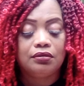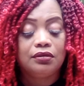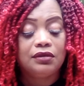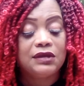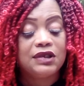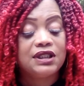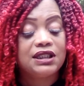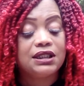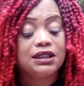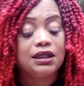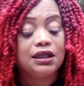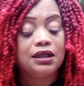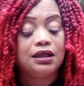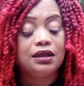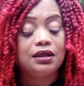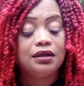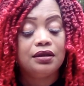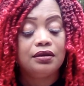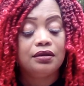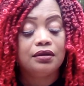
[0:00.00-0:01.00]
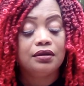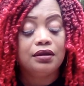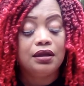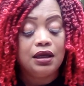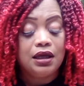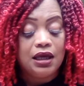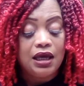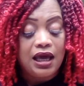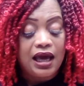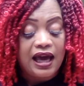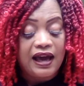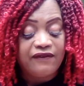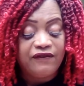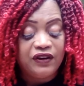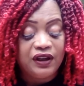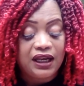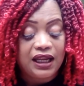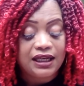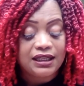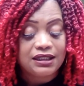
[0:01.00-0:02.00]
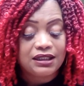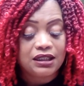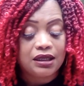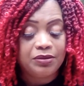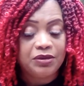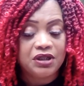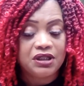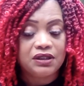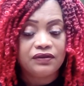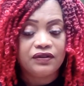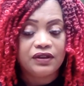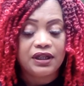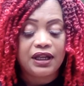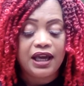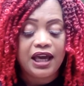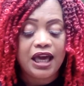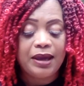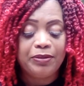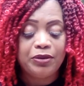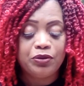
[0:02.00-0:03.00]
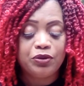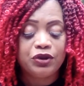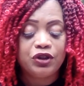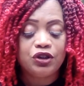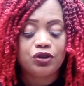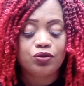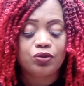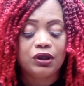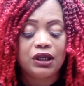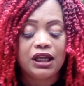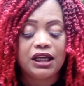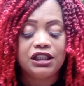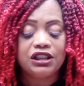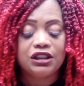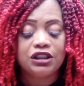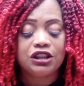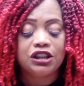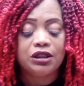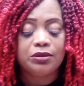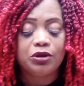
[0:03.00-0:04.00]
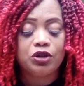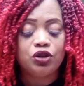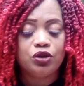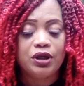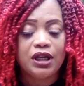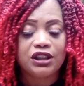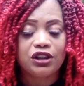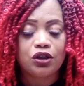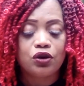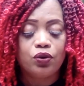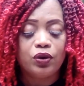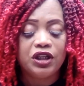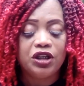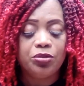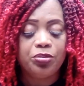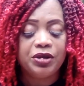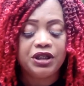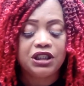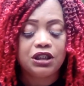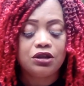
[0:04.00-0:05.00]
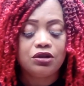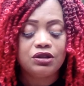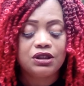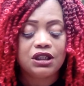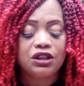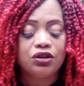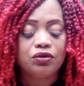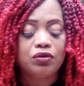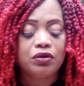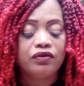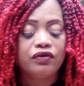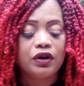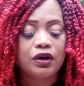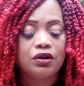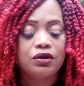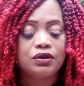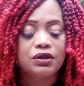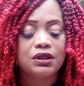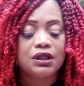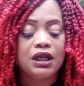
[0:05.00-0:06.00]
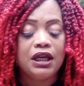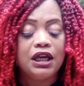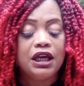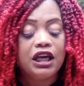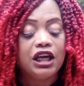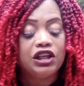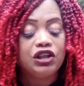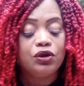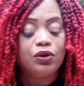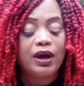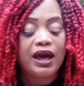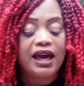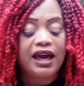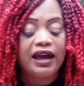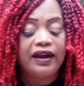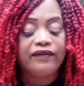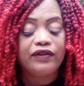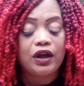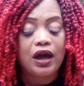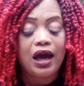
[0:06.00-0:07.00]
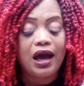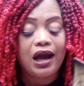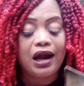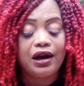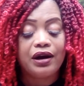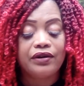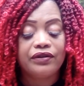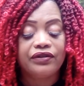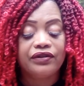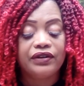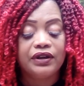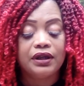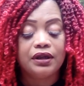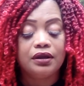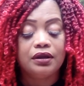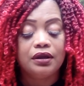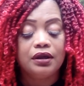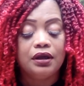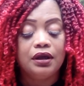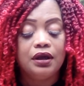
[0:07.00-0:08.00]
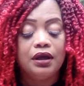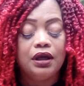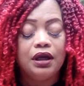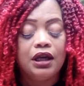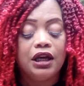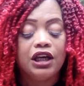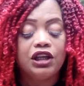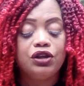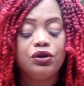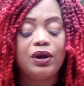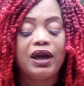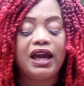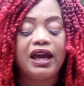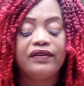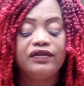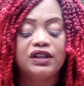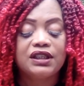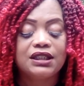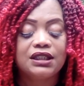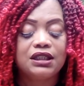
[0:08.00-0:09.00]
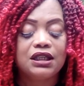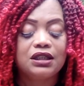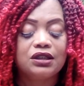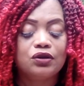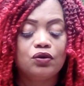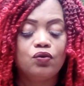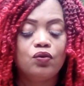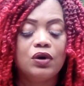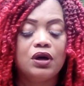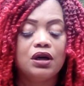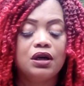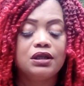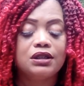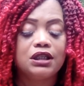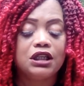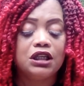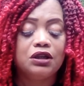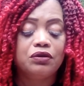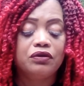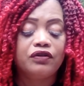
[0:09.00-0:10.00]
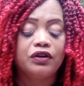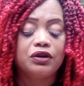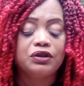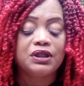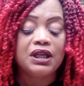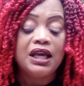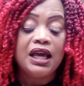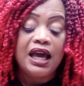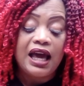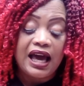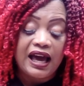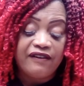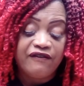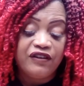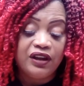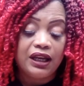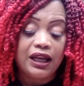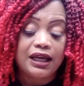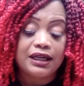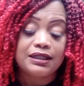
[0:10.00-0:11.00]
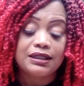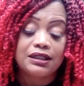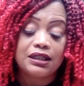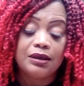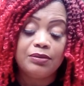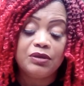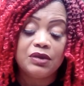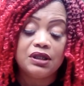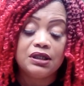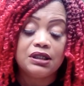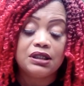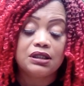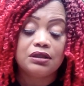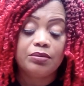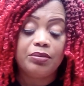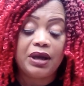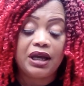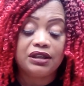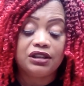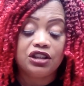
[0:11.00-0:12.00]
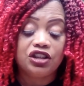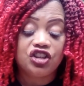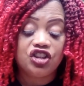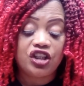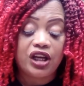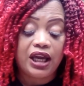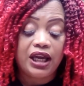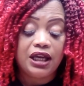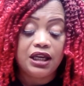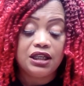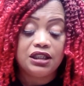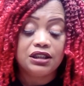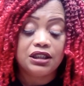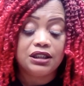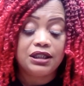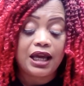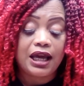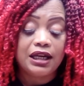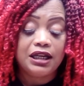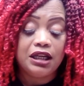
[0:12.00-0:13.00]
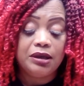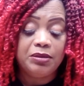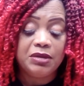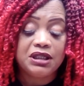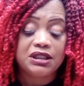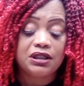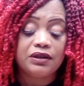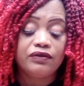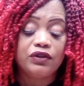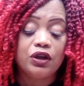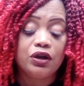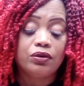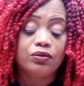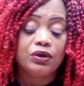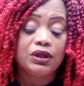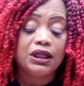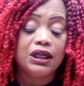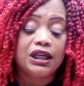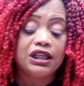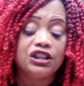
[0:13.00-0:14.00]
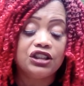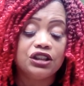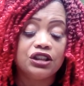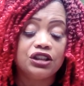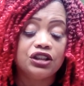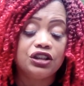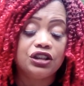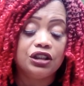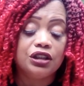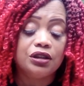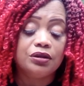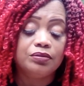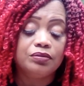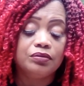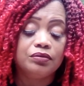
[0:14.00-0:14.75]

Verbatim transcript: See? I feel like something is going to happen with this relationship because you got the Queen of Pentacles in the reverse and you have the Hierophant and you have the Six of Wands in reverse. I feel like something is about to change the dynamics of their relationship.